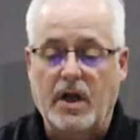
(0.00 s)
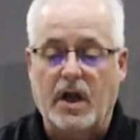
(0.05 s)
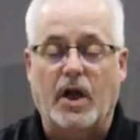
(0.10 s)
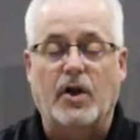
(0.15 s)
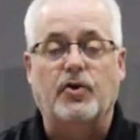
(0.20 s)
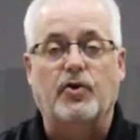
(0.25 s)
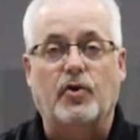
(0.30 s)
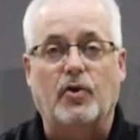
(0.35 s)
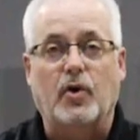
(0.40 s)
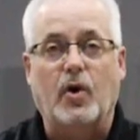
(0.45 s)

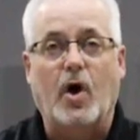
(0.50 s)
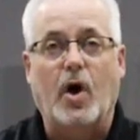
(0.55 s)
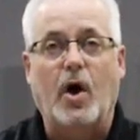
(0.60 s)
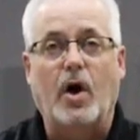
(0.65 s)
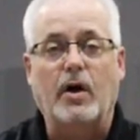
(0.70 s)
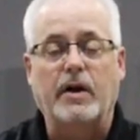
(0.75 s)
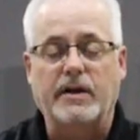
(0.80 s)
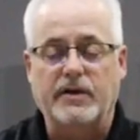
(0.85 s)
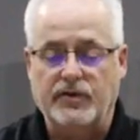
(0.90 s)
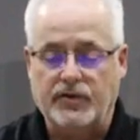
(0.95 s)
and your
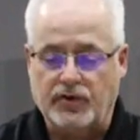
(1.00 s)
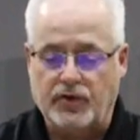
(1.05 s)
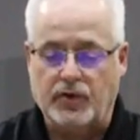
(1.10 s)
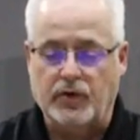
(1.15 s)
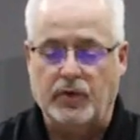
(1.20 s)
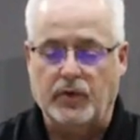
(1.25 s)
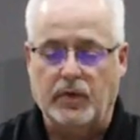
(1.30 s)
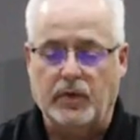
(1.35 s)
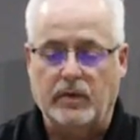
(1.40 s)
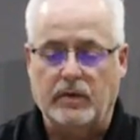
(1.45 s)
law is
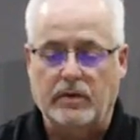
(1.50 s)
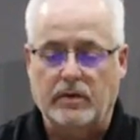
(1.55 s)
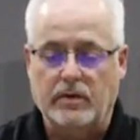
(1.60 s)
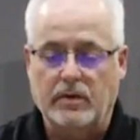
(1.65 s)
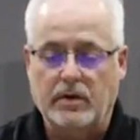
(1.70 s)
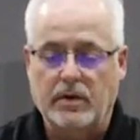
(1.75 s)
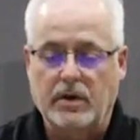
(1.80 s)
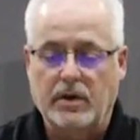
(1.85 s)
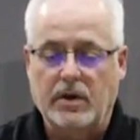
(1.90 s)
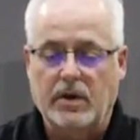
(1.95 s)
true.
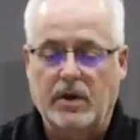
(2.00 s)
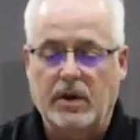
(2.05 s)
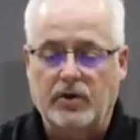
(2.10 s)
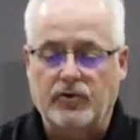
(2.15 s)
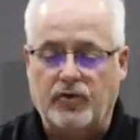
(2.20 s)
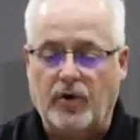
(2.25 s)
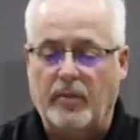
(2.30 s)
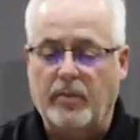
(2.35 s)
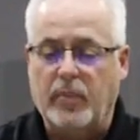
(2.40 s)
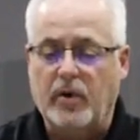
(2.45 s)

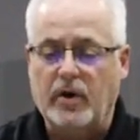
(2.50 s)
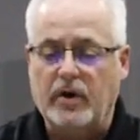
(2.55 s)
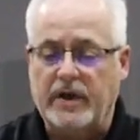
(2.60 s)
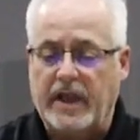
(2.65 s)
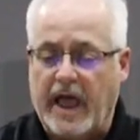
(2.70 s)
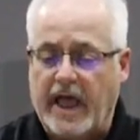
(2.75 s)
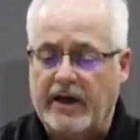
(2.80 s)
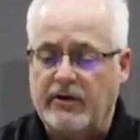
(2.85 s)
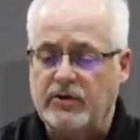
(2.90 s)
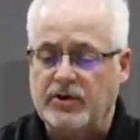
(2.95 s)
Trouble
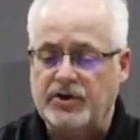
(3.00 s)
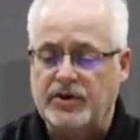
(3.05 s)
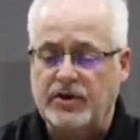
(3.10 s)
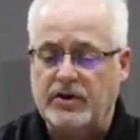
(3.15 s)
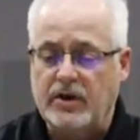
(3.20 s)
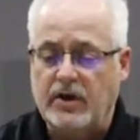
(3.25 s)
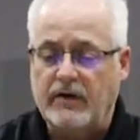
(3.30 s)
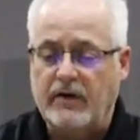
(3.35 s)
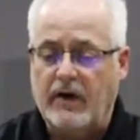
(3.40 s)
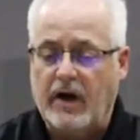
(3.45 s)
and
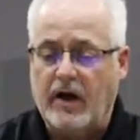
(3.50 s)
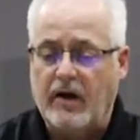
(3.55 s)
anguish